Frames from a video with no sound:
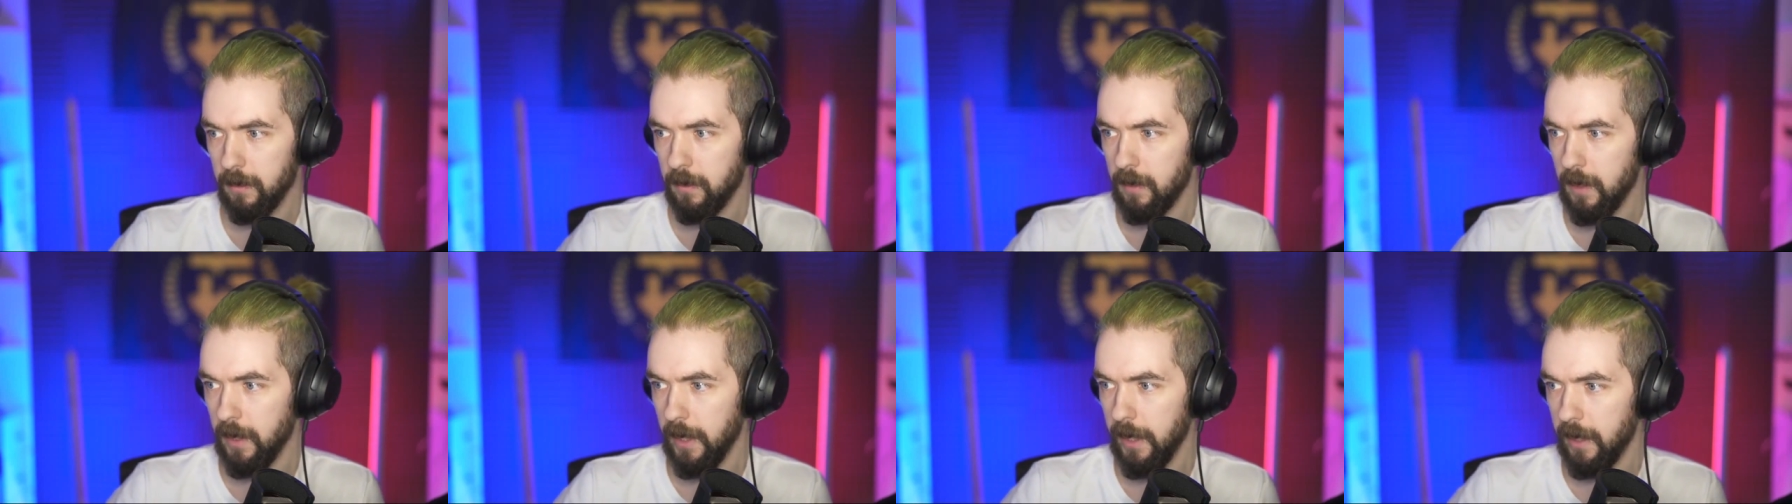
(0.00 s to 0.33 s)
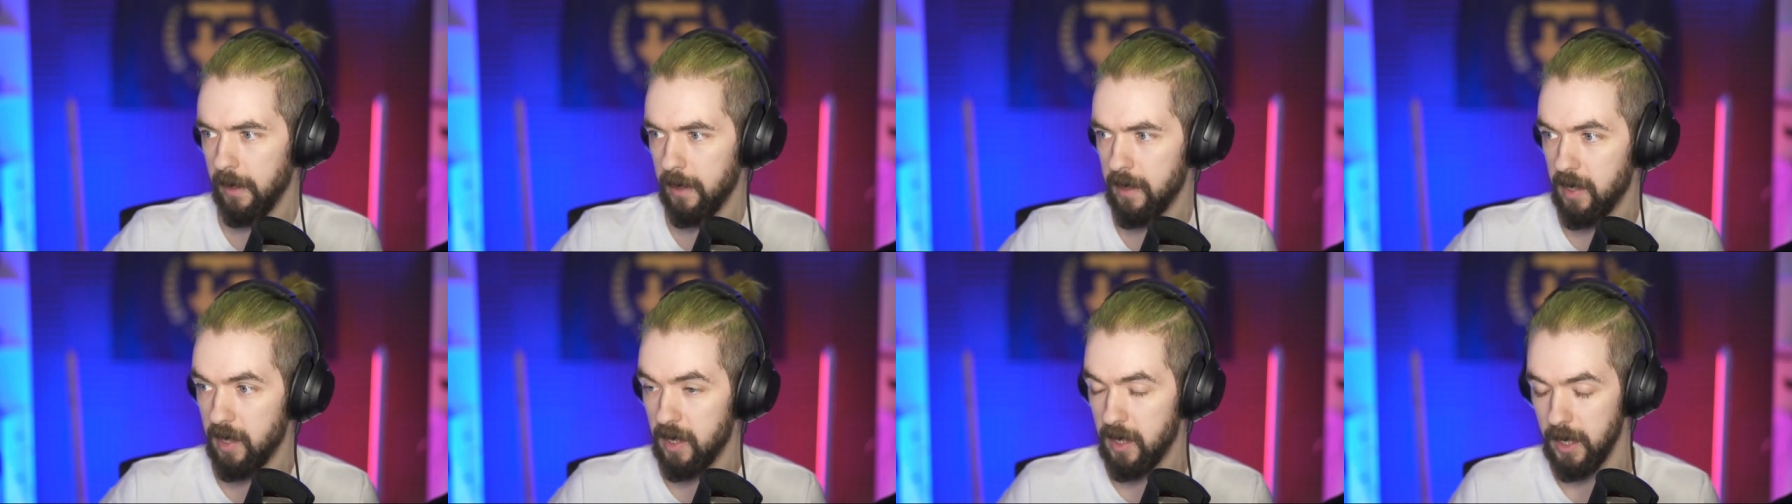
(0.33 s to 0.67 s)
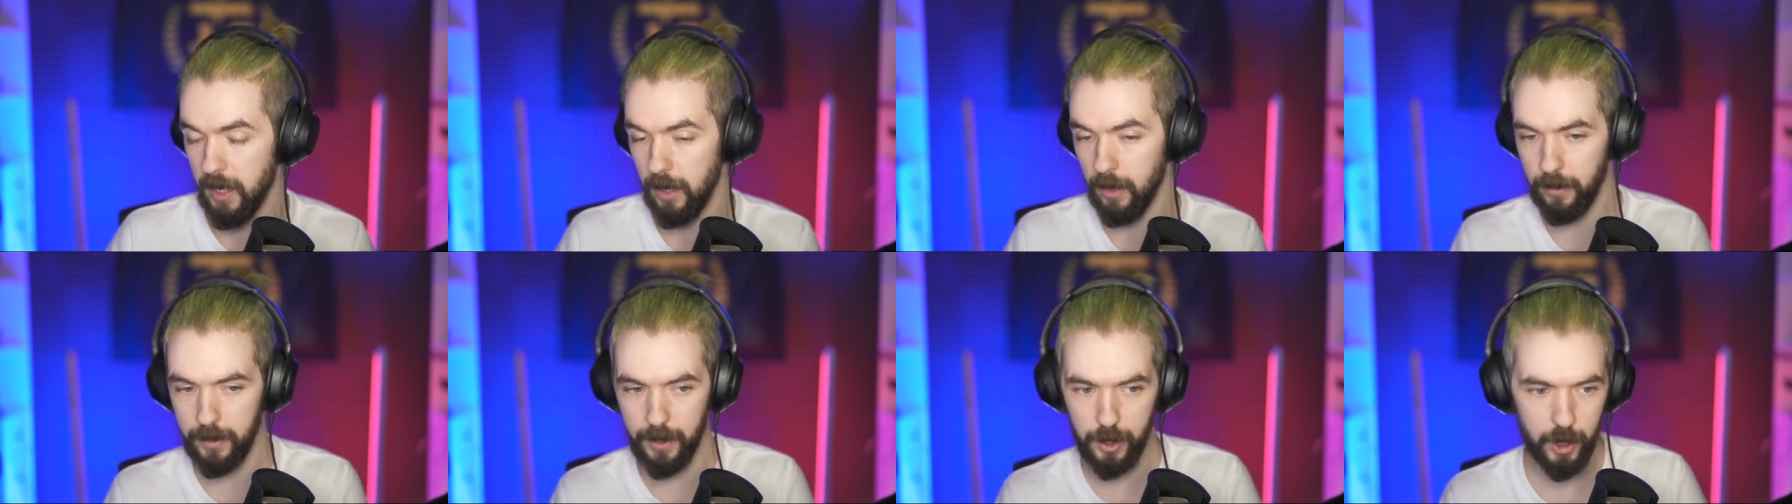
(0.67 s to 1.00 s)
like
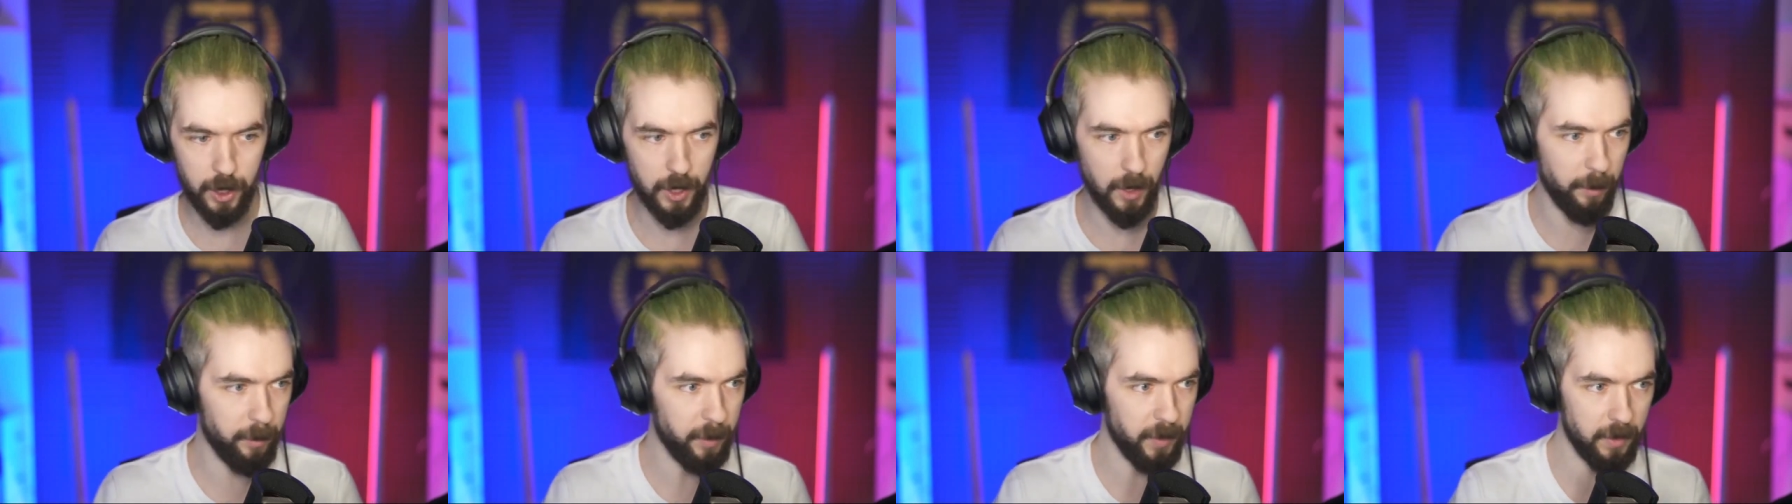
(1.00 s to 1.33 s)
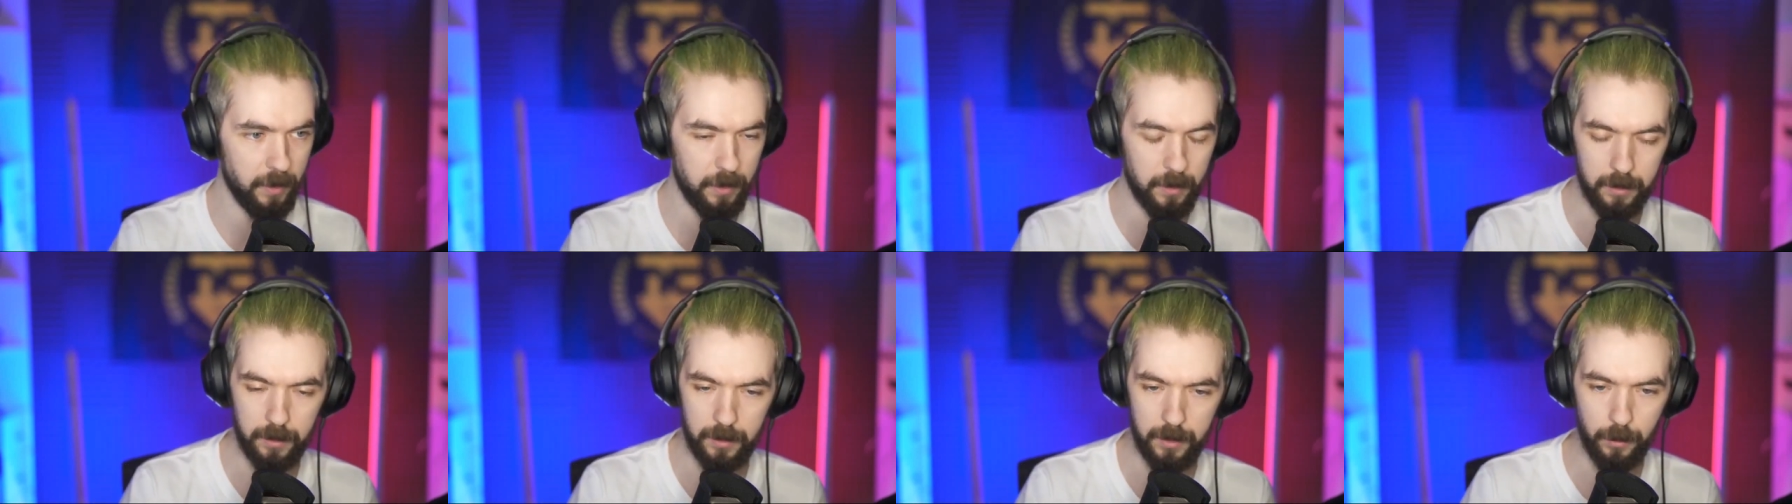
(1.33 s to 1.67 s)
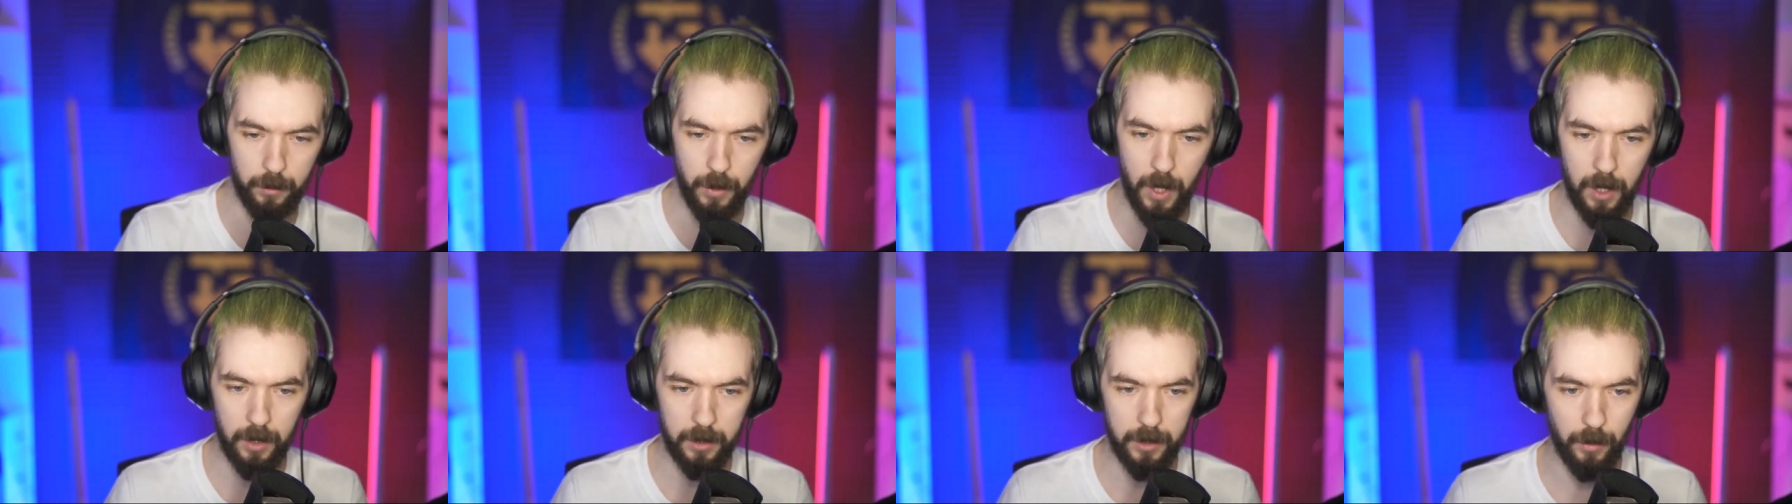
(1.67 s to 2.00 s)
steer the ship in the
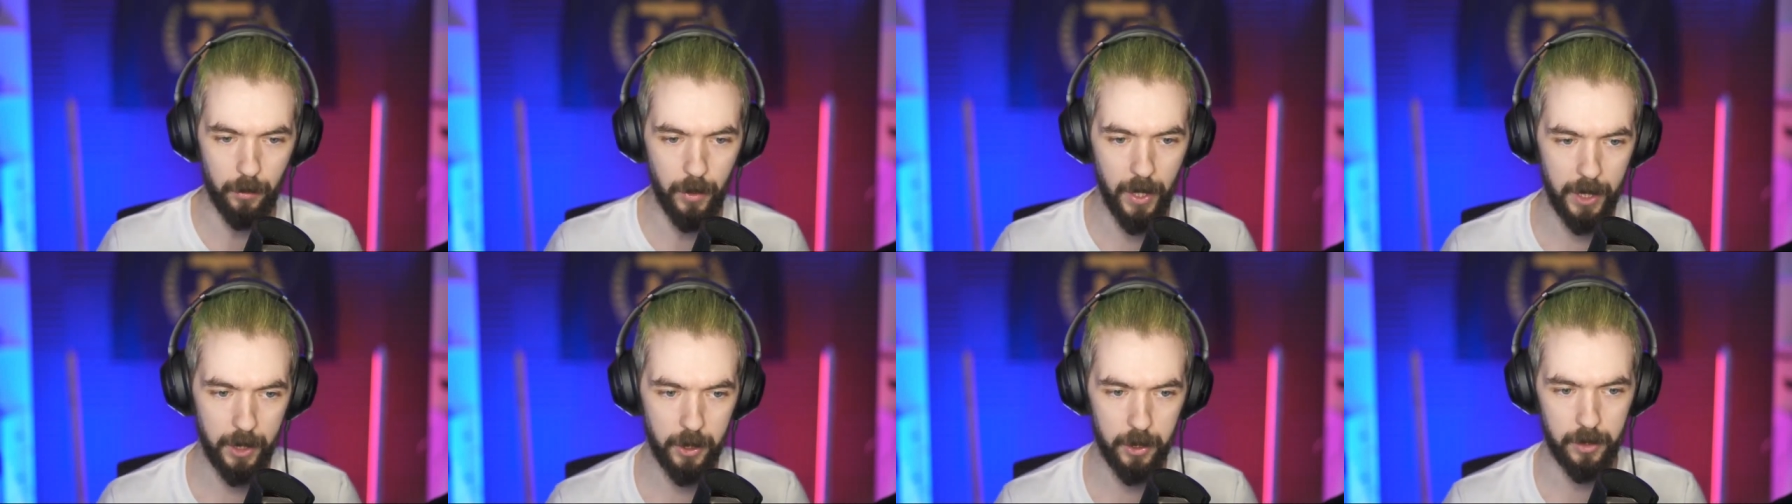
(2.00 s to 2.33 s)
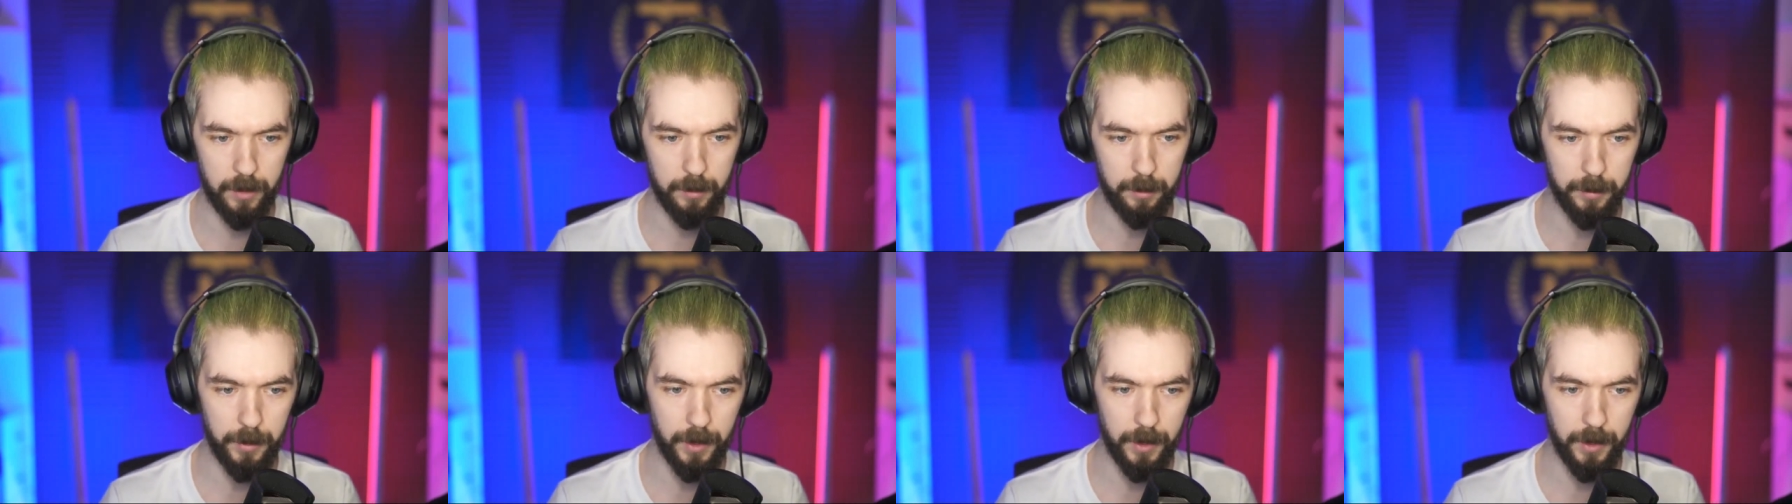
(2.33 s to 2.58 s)
wrong direction.